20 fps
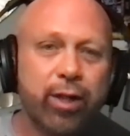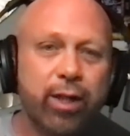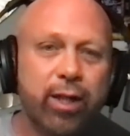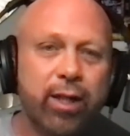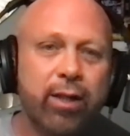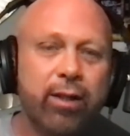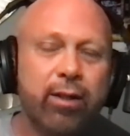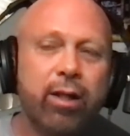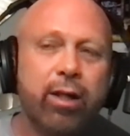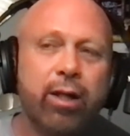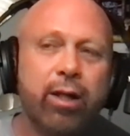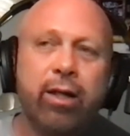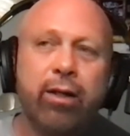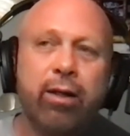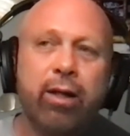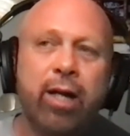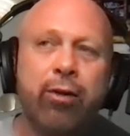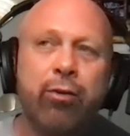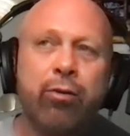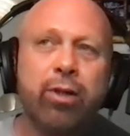And, and
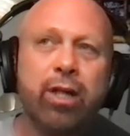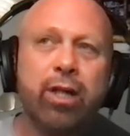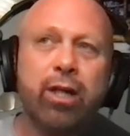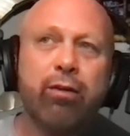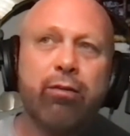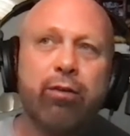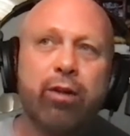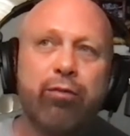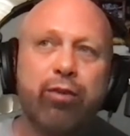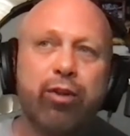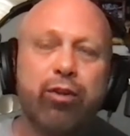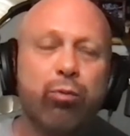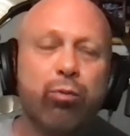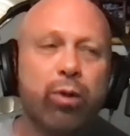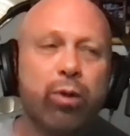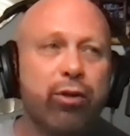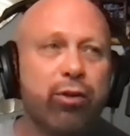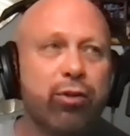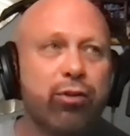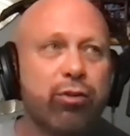I don't care if it's,
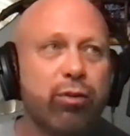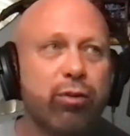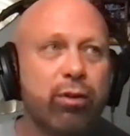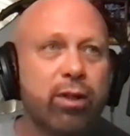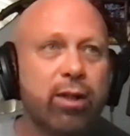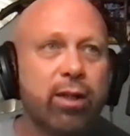whether it's,